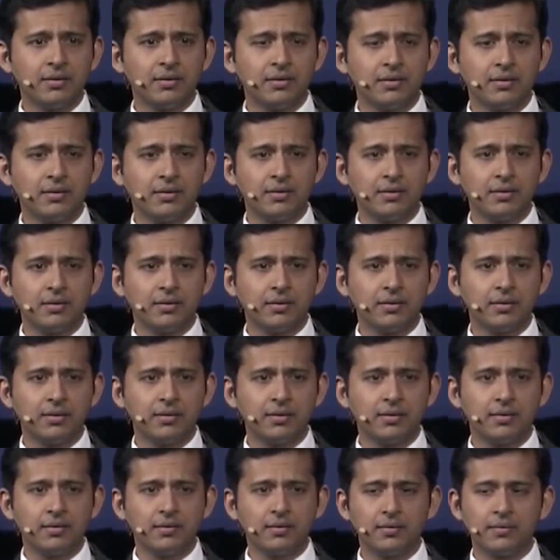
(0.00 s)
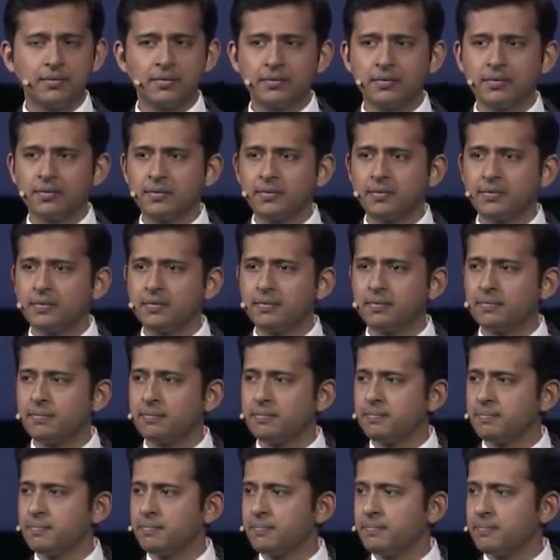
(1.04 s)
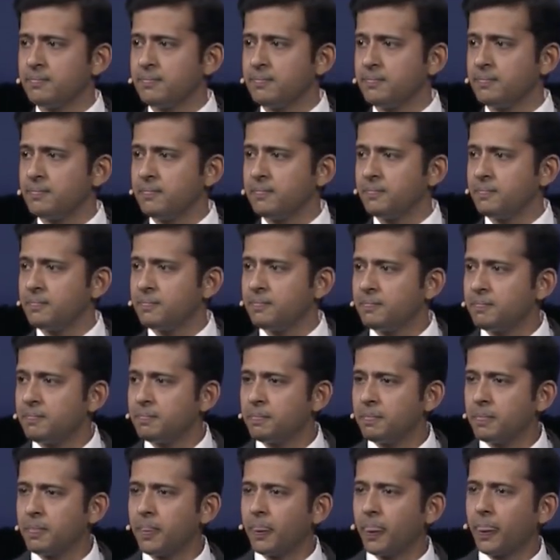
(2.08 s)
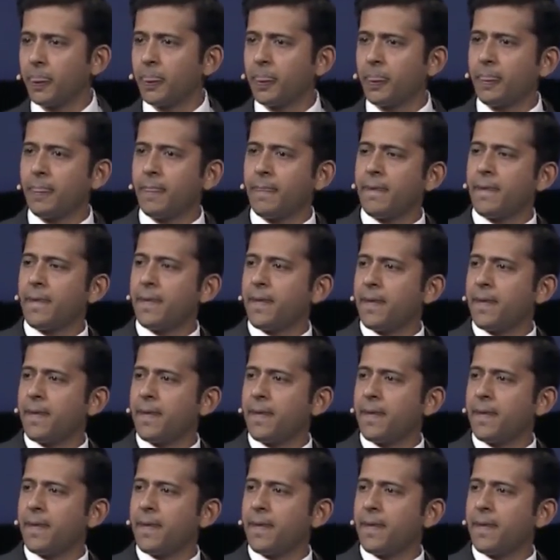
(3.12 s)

No one is speaking in this clip.